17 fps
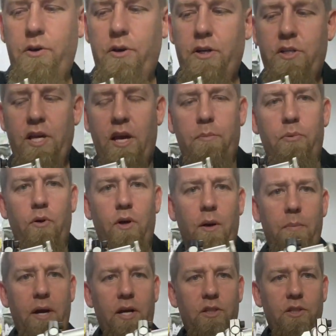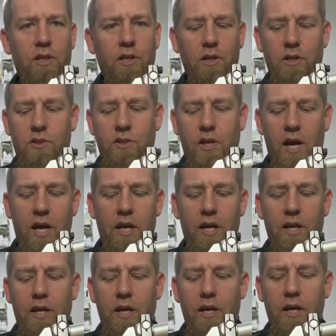example, I'm actually going to tie
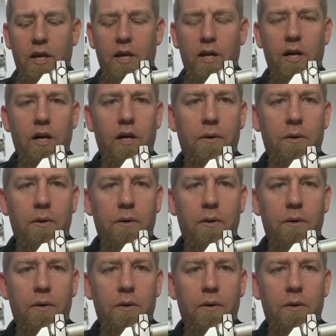in a